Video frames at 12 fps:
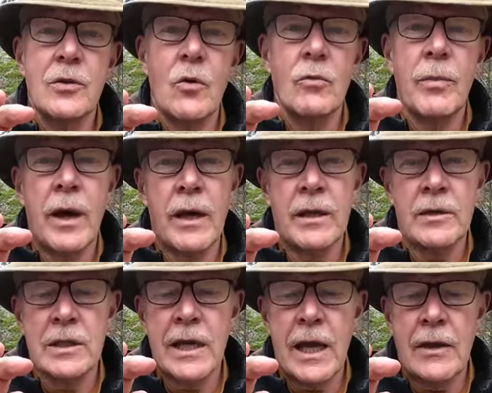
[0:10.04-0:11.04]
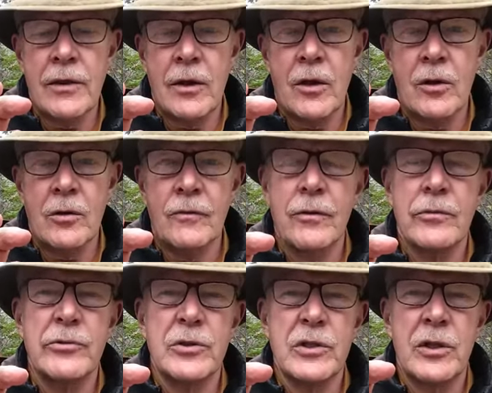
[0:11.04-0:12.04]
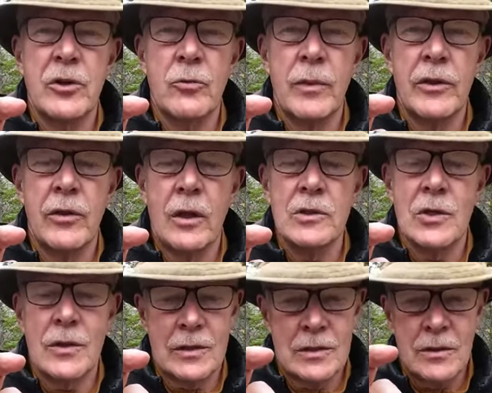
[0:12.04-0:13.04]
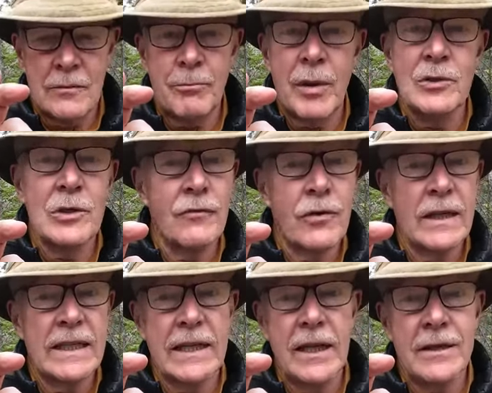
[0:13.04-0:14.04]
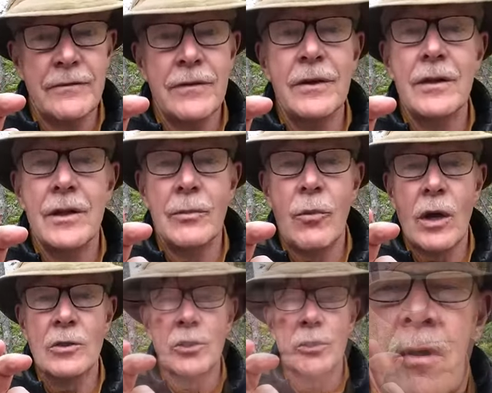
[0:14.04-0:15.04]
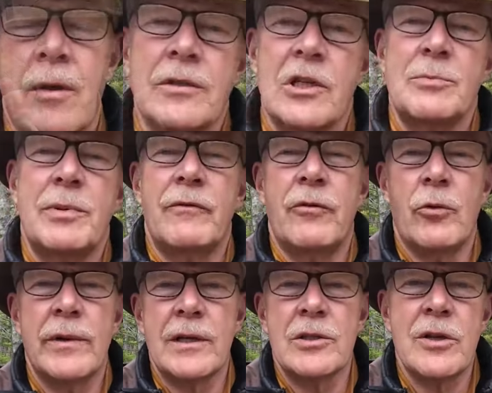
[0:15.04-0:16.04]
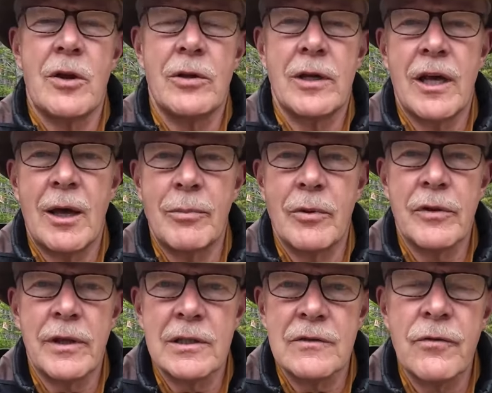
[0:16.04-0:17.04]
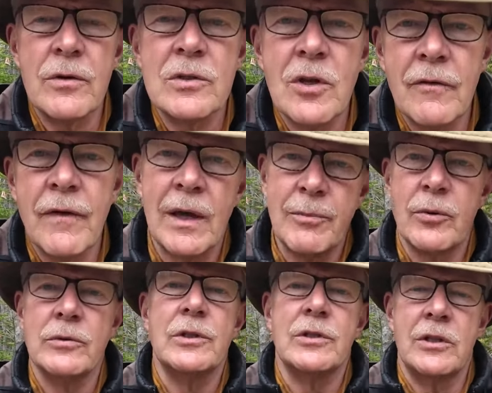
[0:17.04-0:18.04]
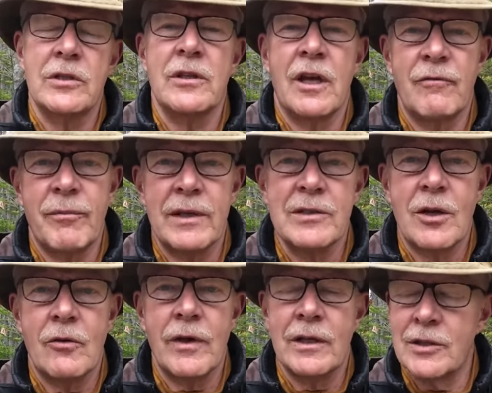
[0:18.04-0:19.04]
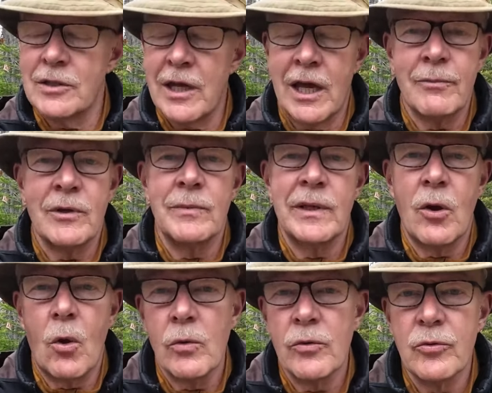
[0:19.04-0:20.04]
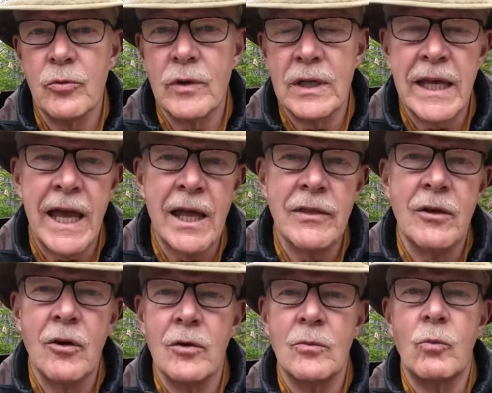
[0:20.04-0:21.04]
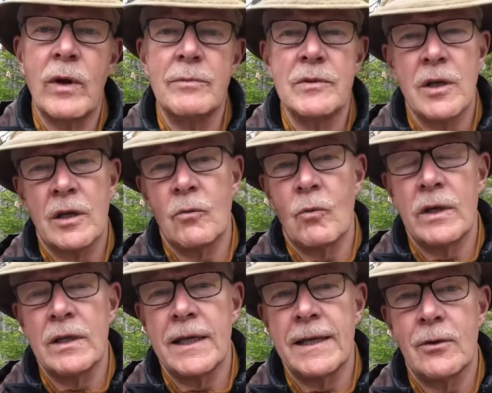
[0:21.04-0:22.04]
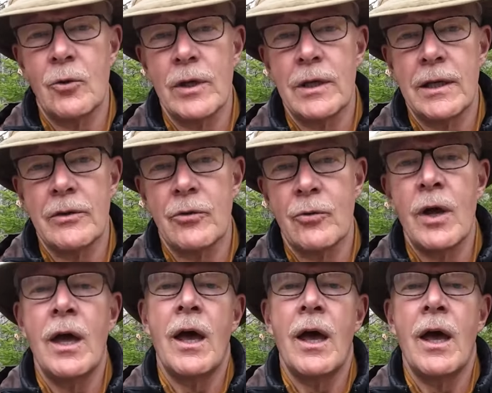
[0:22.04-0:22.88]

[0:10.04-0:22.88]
sold by Decathlon. If you're interested in hearing my thoughts on this budget-friendly knife, keep watching. All right, just before we get started, a couple of things. First off, I purchased this knife myself. I just happened to be going through the Decathlon website one day looking at their